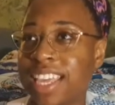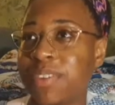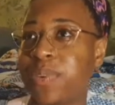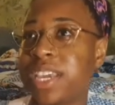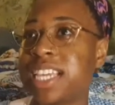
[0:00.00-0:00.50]

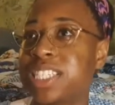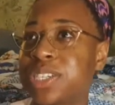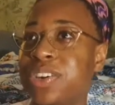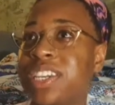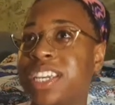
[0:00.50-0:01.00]
we get to
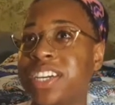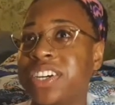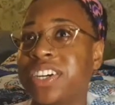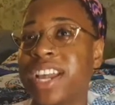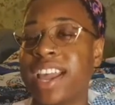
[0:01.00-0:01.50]

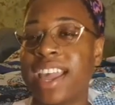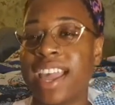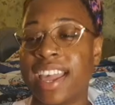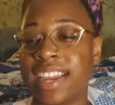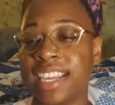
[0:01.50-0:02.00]
Goodyear
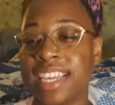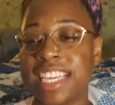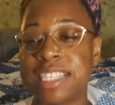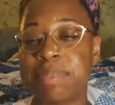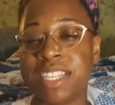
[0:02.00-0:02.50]
and he
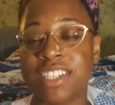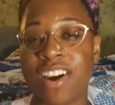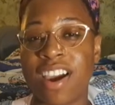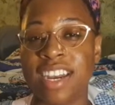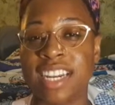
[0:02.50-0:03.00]
gives me his
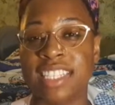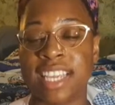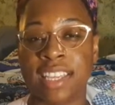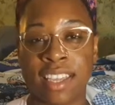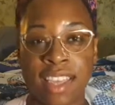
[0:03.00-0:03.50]
card and he's
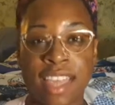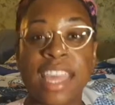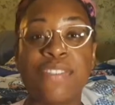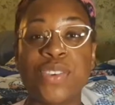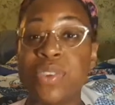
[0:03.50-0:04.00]
like,
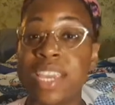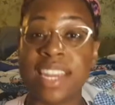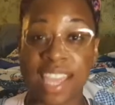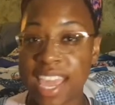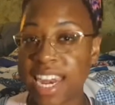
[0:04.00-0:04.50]
if you
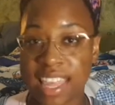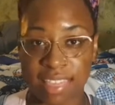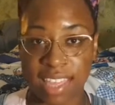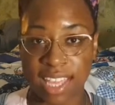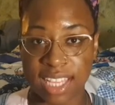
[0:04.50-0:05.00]
need
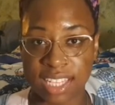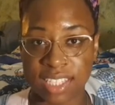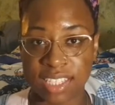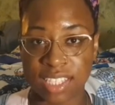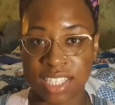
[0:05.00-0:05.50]
anything,
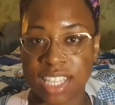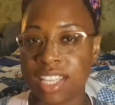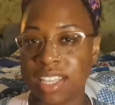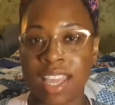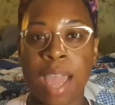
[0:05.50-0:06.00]

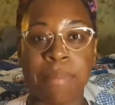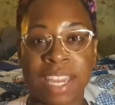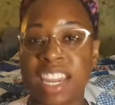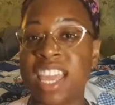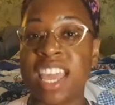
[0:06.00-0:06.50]
I
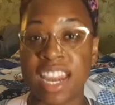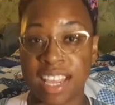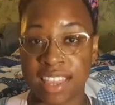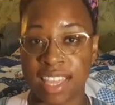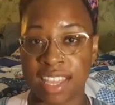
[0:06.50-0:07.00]
mean
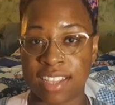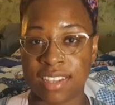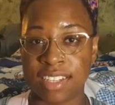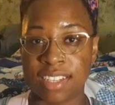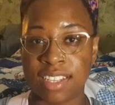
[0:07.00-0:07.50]
anything,
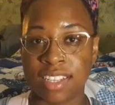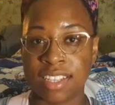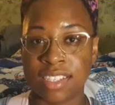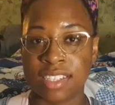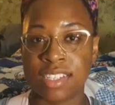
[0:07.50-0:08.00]

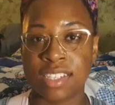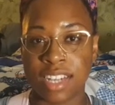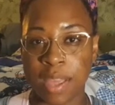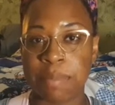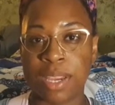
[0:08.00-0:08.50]

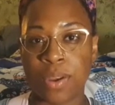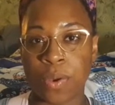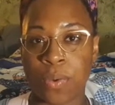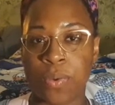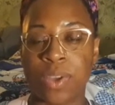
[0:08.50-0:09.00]
let me
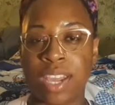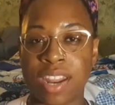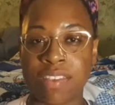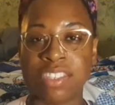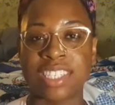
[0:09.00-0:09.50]
know. And
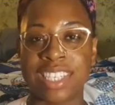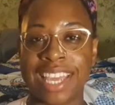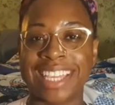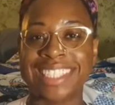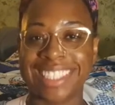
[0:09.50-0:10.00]
I was just
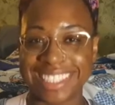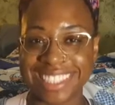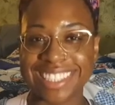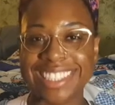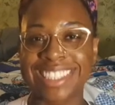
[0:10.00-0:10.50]
like,
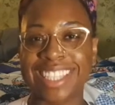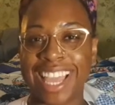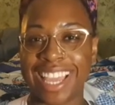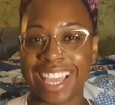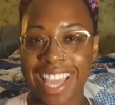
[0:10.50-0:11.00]

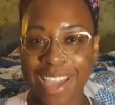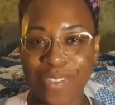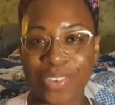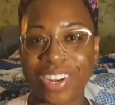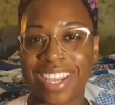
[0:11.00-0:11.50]
I
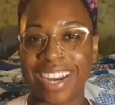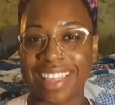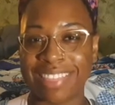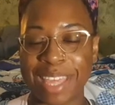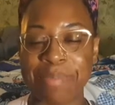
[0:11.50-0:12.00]
won't need
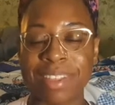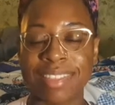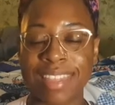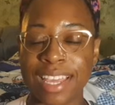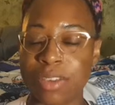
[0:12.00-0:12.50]
anything, but
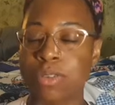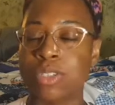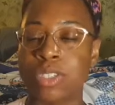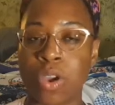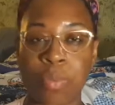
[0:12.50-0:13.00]
thank you
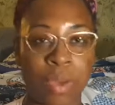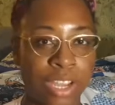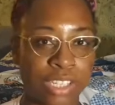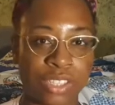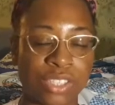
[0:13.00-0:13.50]
so
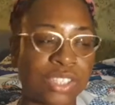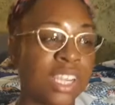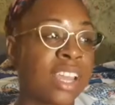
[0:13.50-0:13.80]
much.